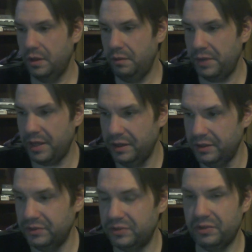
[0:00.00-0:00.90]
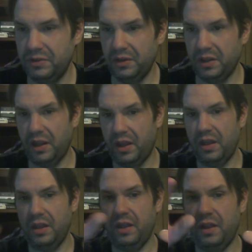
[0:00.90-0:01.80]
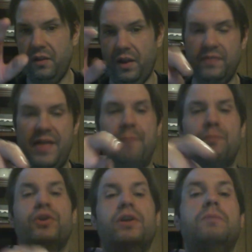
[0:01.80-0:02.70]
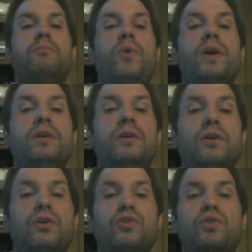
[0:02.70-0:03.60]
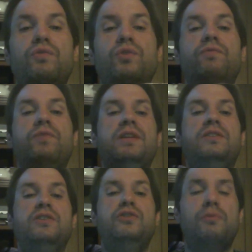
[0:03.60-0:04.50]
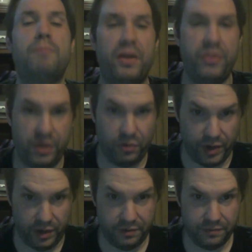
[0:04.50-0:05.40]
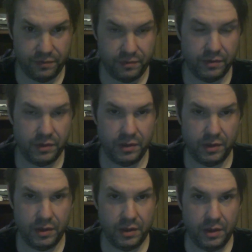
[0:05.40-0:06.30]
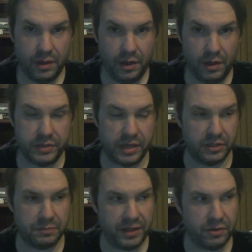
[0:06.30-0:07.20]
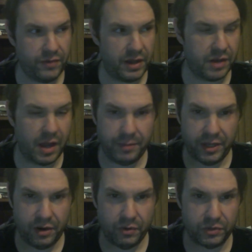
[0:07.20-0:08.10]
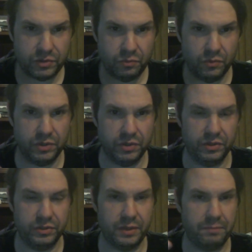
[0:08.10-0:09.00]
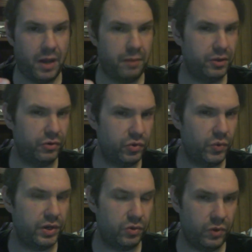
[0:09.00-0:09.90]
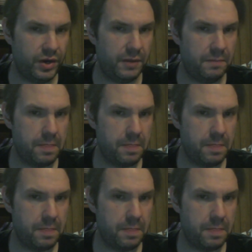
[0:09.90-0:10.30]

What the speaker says: Because in that particular point feeds into my theory, is that despite the fact that Kamala Harris was unpopular in 2020,